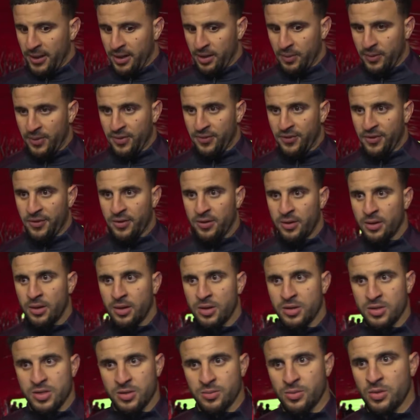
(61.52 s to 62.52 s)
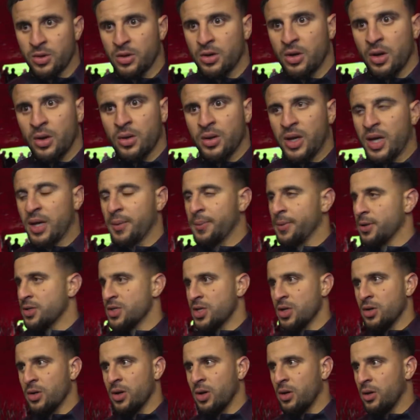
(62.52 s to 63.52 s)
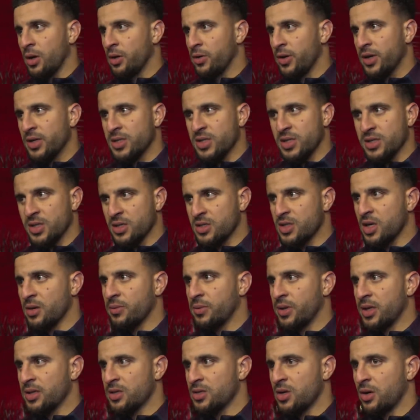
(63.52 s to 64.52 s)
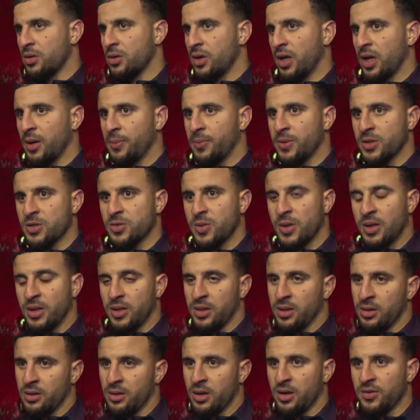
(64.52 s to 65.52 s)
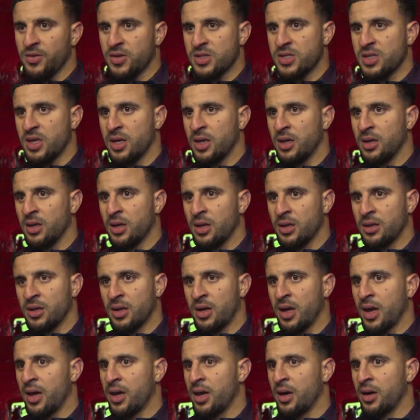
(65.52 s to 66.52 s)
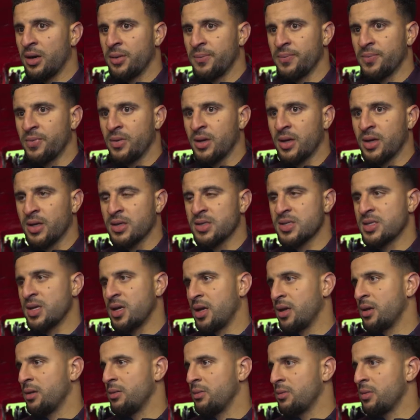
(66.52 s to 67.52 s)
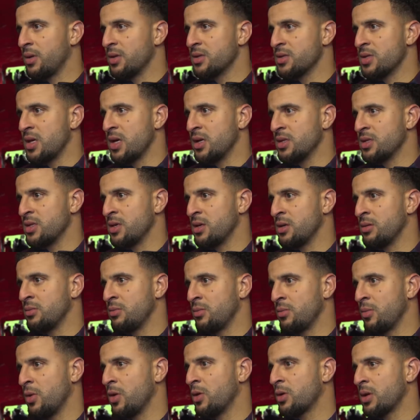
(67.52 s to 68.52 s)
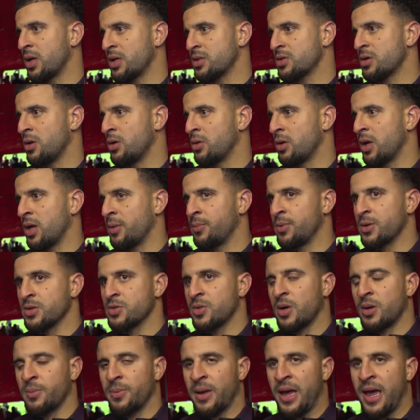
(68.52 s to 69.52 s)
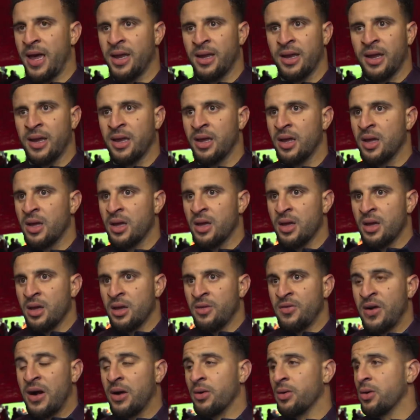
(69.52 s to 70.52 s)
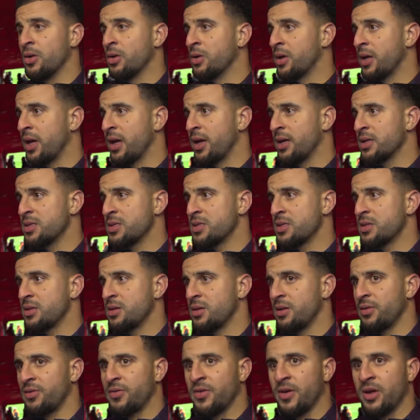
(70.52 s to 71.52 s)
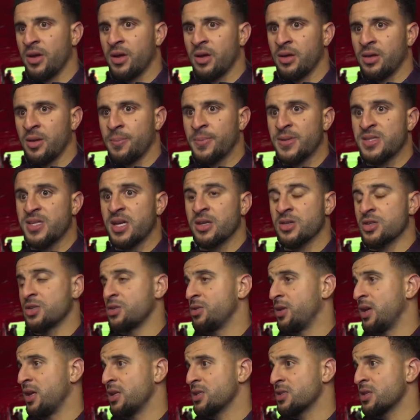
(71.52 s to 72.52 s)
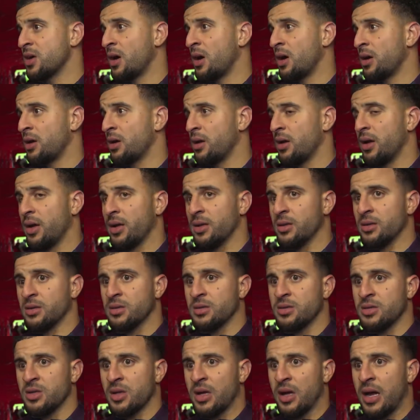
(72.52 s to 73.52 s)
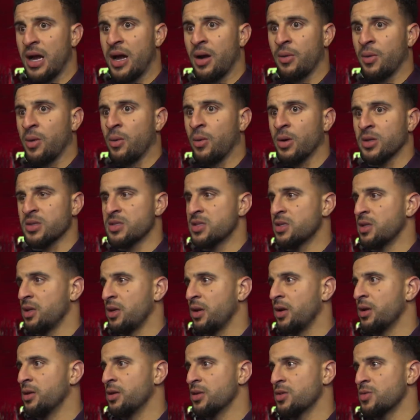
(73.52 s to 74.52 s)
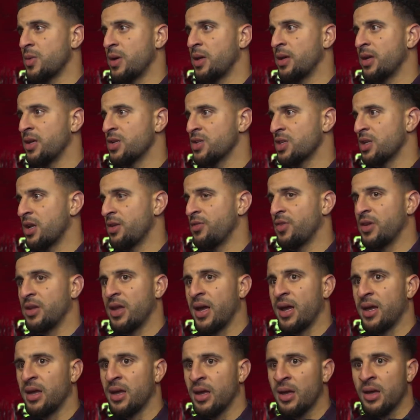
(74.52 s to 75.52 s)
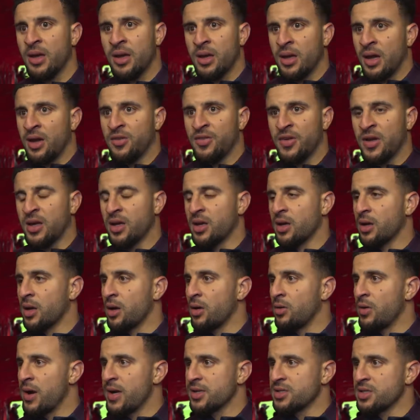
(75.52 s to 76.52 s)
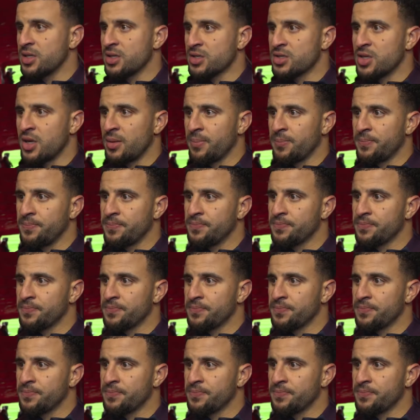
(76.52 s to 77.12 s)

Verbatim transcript: played with some good goalkeepers. Hugo Lloris is a top-class goalkeeper as well, and obviously De Gea, you can see he's a world-class goalkeeper as well. But Eddie, for how young he is, for the potential that he's got, and how he wants to learn as well each and every day, I think he can go right to the top.